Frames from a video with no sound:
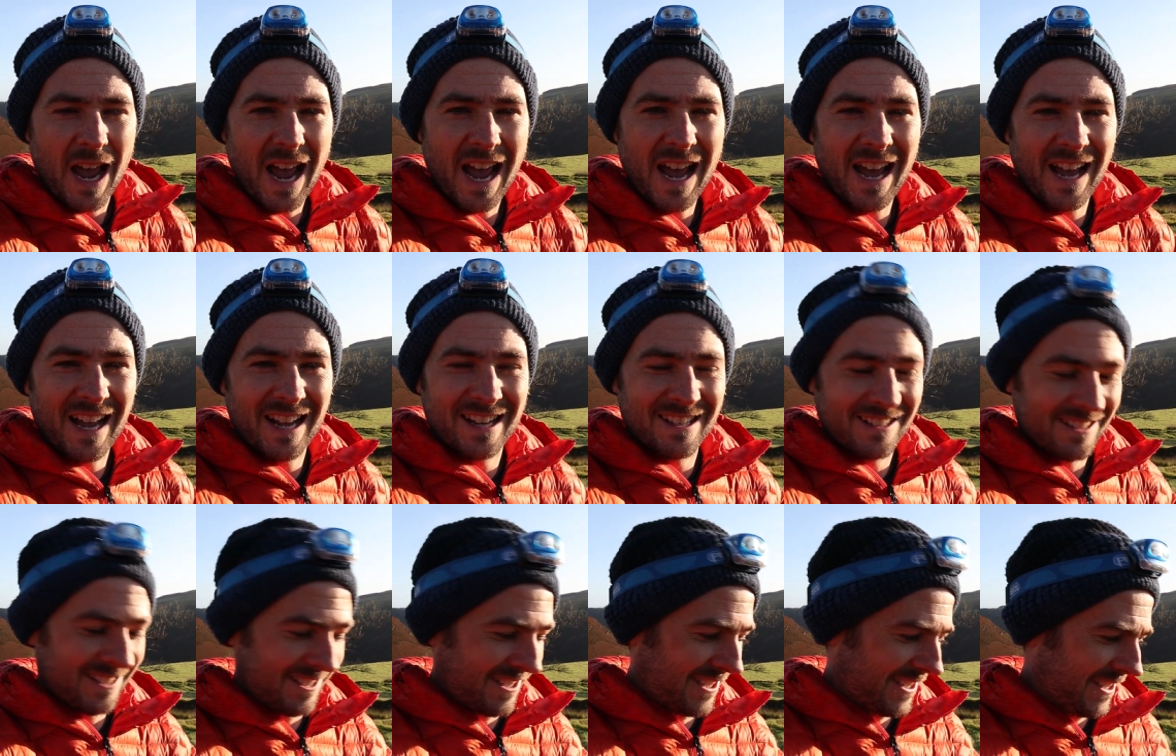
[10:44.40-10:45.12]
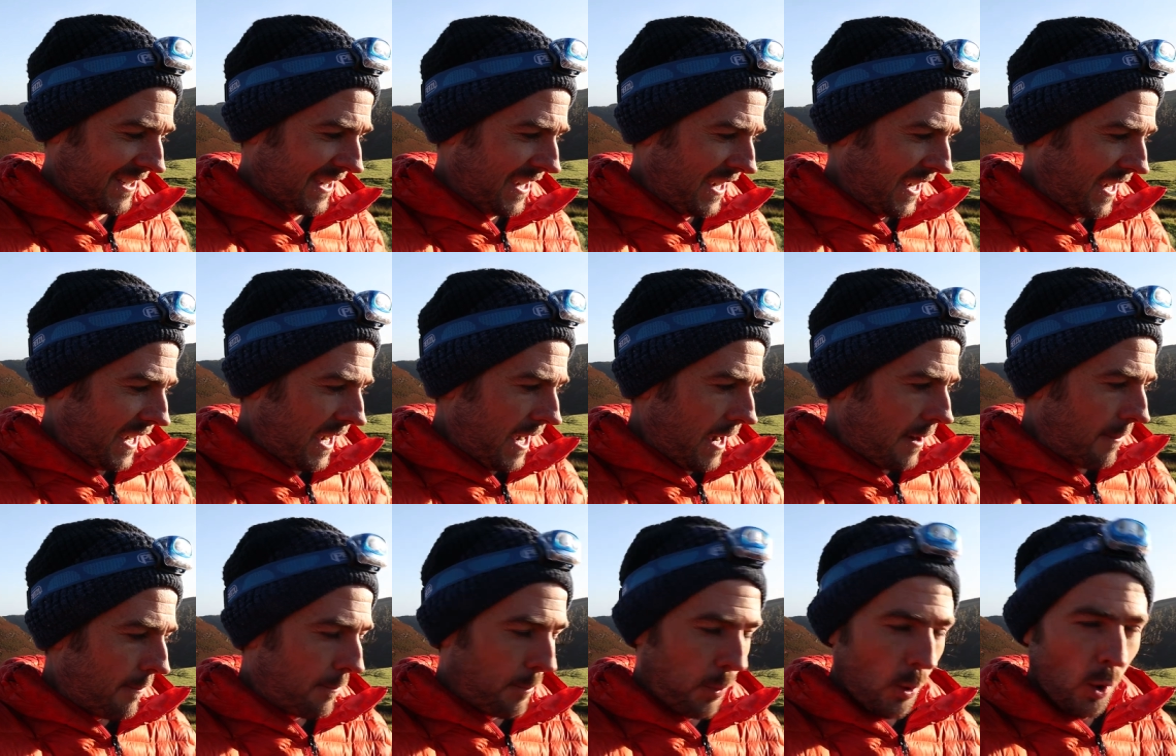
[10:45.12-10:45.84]
hands.
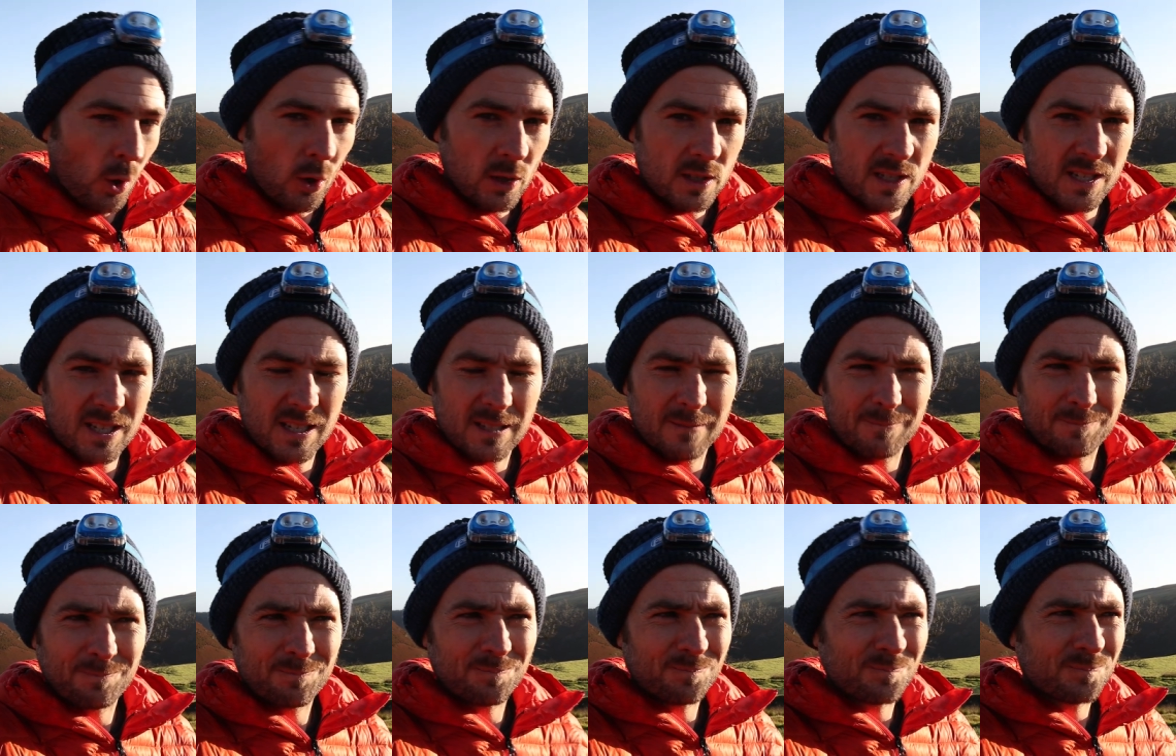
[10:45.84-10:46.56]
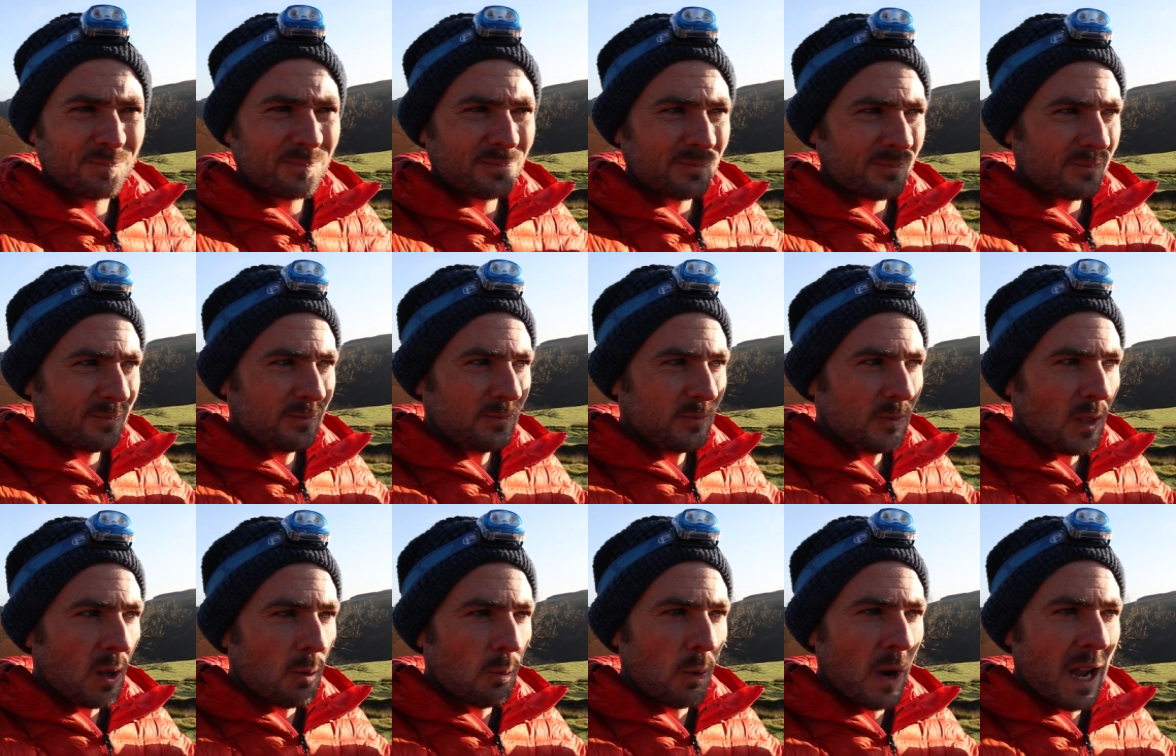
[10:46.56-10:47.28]
But
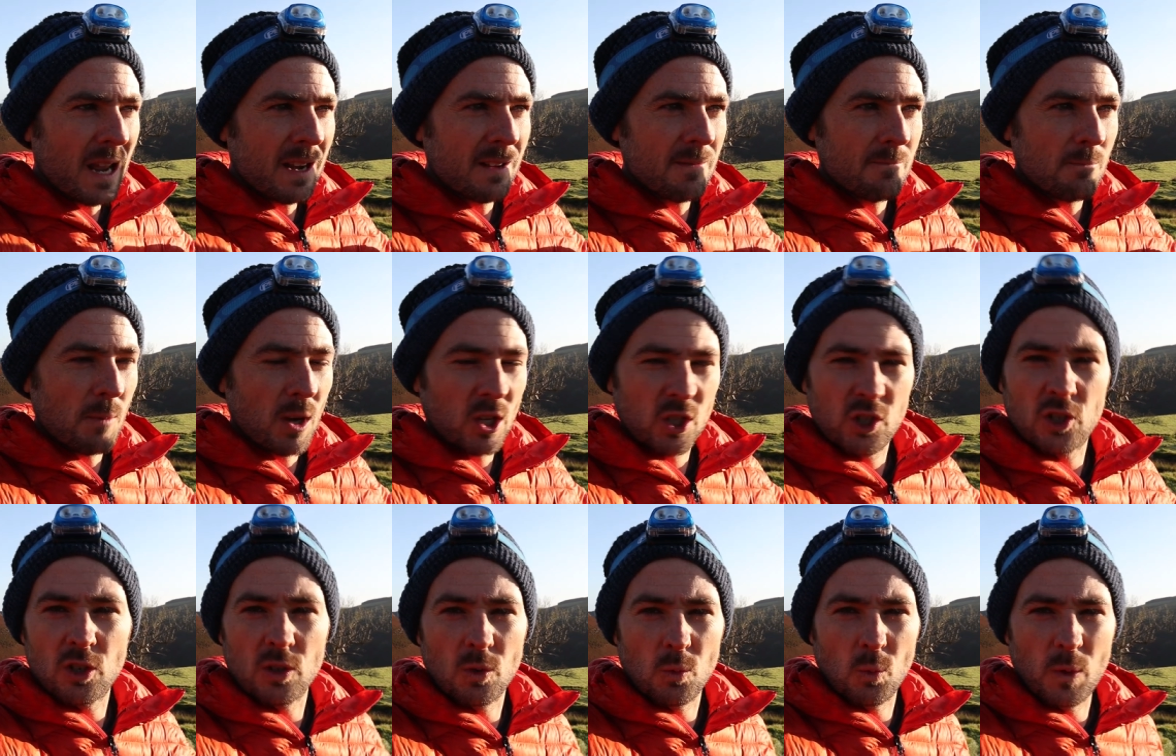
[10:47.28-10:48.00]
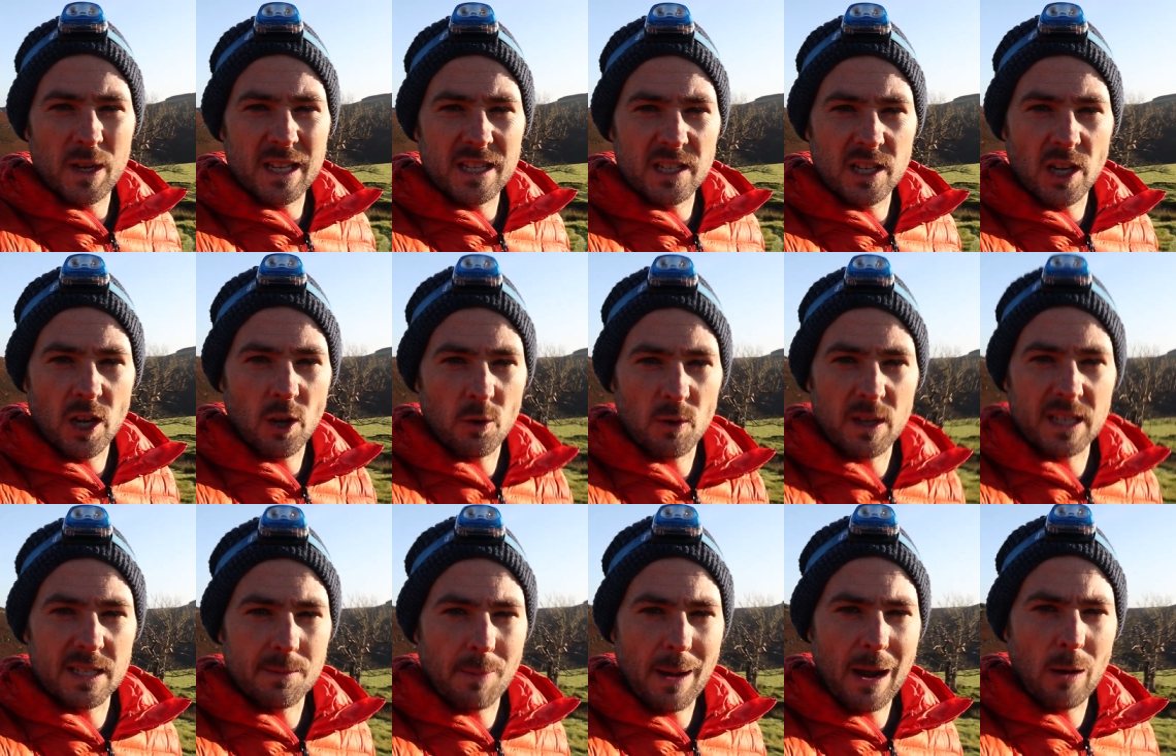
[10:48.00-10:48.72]
when my shooting window
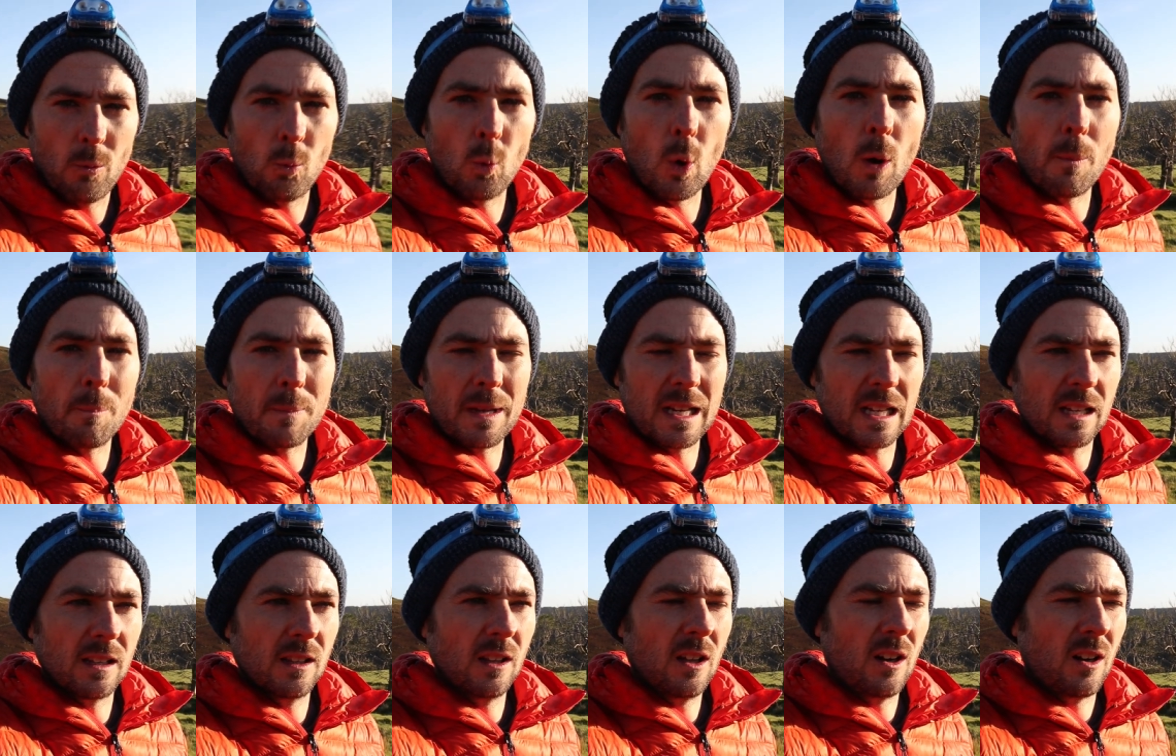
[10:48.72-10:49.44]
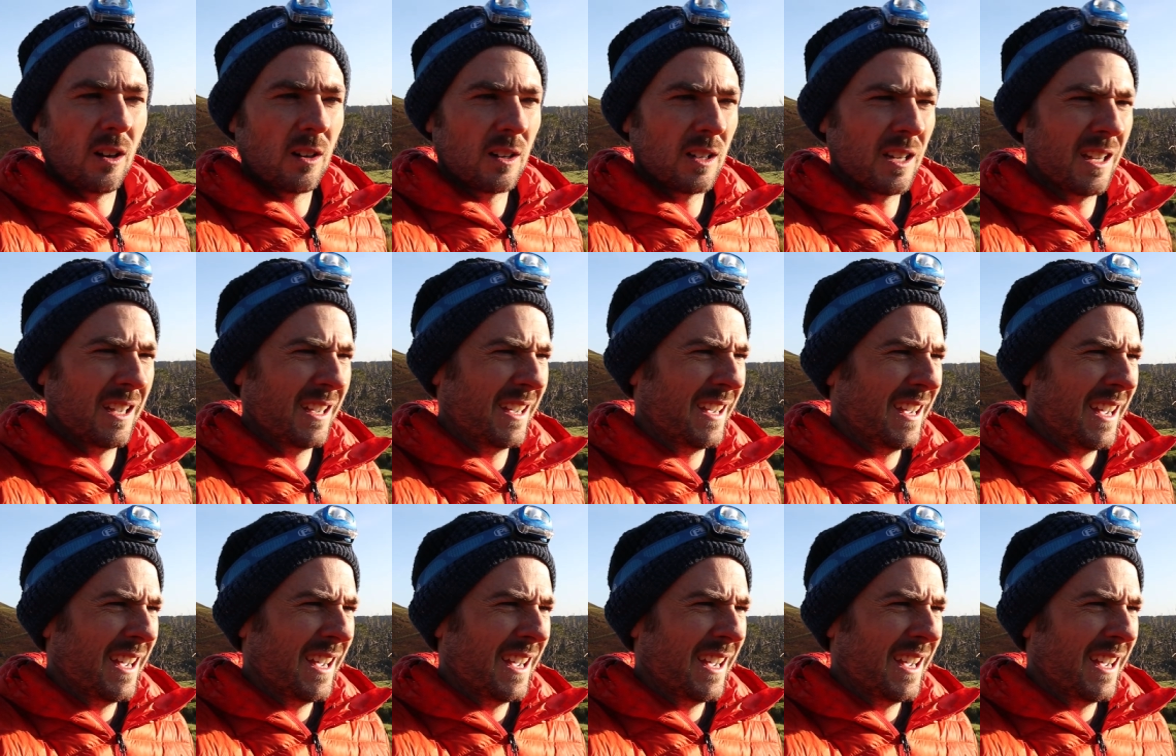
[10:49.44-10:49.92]
is about one minute long,